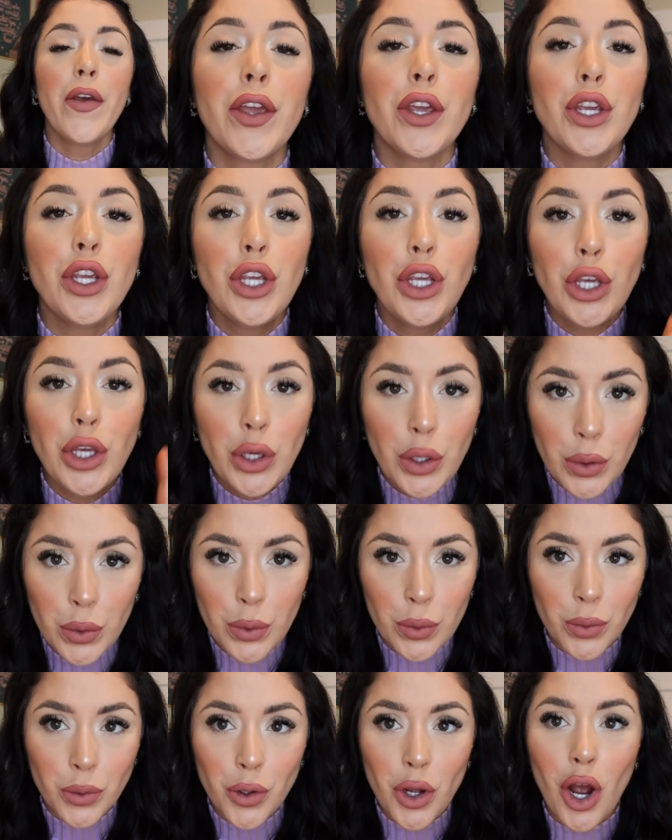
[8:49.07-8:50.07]

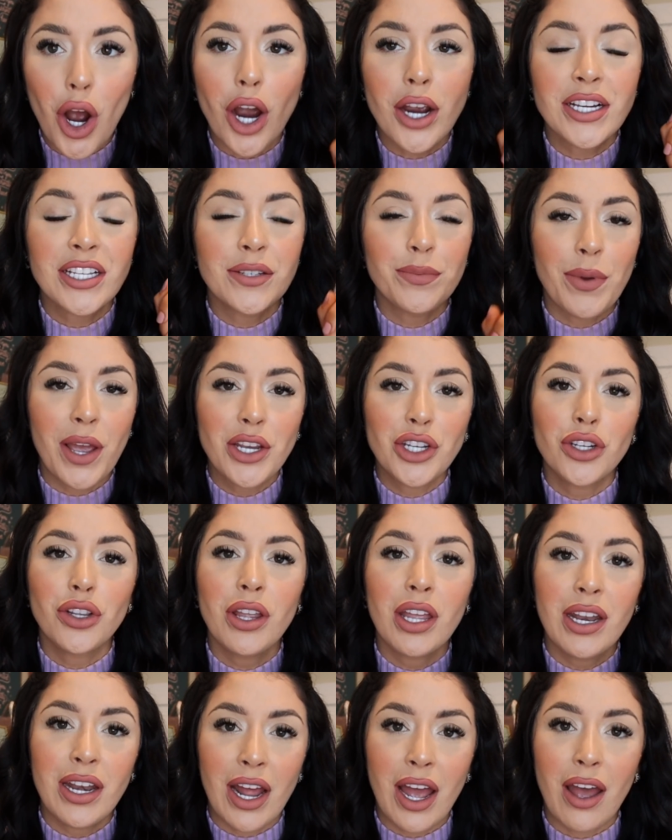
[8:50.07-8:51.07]
you are
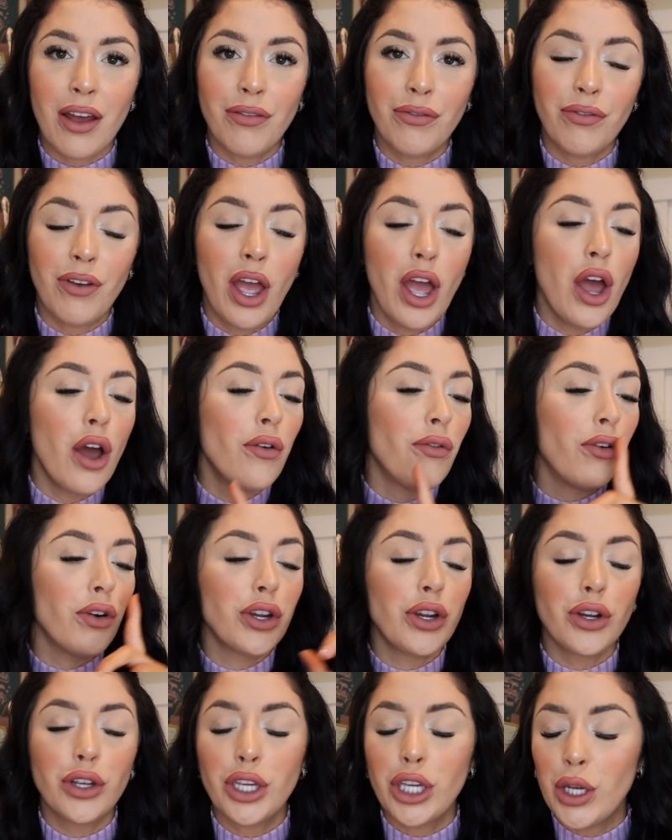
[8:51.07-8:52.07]
special enough for
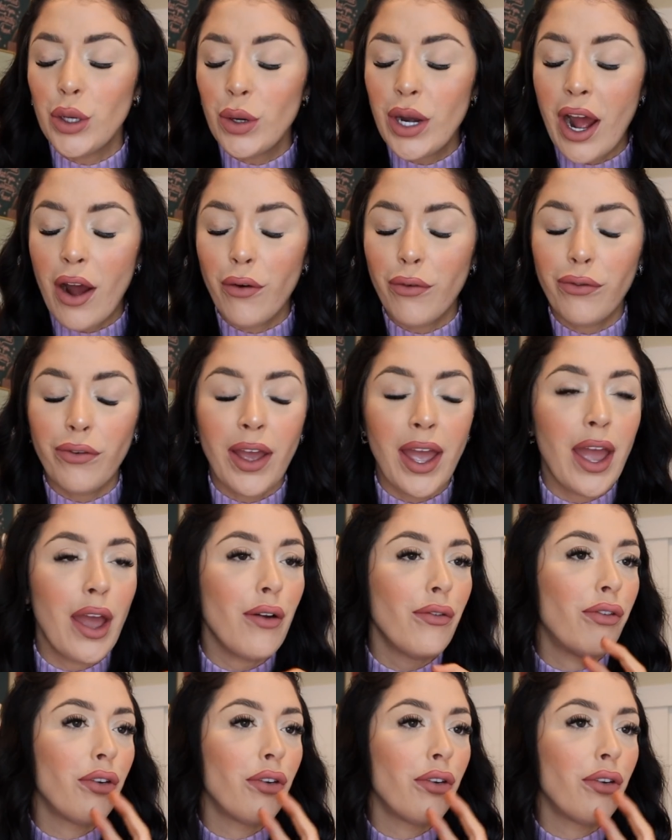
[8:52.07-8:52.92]
your cute outfit,